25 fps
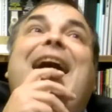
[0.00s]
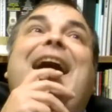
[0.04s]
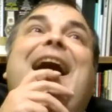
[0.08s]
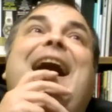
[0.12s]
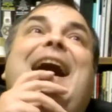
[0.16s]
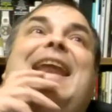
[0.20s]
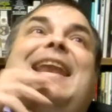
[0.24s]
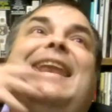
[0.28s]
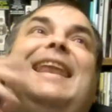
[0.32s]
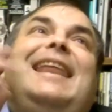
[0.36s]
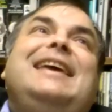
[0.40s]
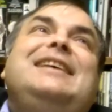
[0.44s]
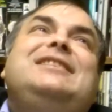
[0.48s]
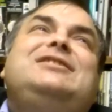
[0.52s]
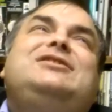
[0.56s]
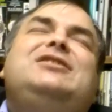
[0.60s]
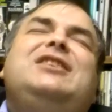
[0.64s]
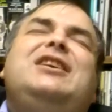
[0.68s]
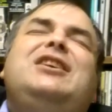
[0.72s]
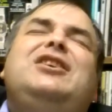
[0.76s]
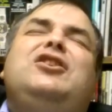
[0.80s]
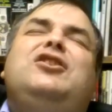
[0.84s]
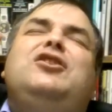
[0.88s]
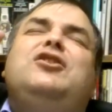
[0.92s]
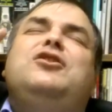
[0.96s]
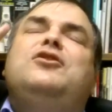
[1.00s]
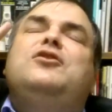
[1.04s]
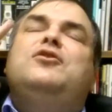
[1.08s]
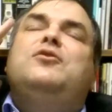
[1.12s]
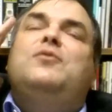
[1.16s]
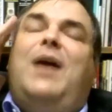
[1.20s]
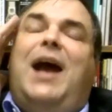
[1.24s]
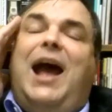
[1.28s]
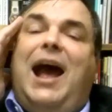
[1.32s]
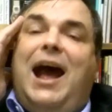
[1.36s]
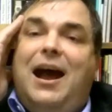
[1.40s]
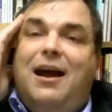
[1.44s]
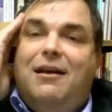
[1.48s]
Unless
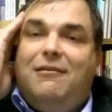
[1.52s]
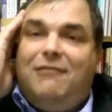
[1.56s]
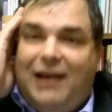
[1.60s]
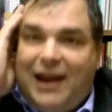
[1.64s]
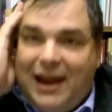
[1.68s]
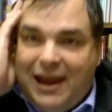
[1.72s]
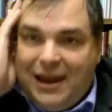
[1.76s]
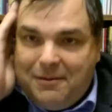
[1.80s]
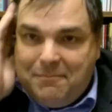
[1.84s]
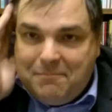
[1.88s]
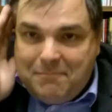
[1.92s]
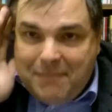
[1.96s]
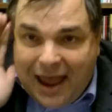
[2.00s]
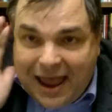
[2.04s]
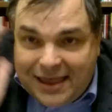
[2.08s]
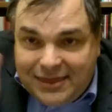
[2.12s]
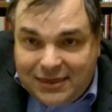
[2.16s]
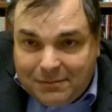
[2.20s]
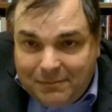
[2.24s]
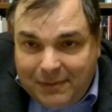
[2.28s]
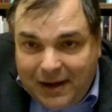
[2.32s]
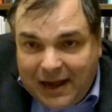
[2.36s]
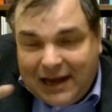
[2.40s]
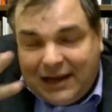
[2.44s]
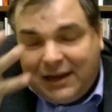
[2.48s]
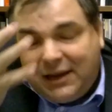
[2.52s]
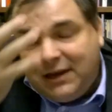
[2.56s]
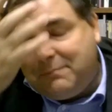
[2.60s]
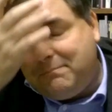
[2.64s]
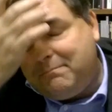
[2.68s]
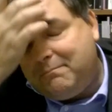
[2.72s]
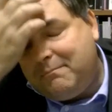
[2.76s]
you are a mathematic,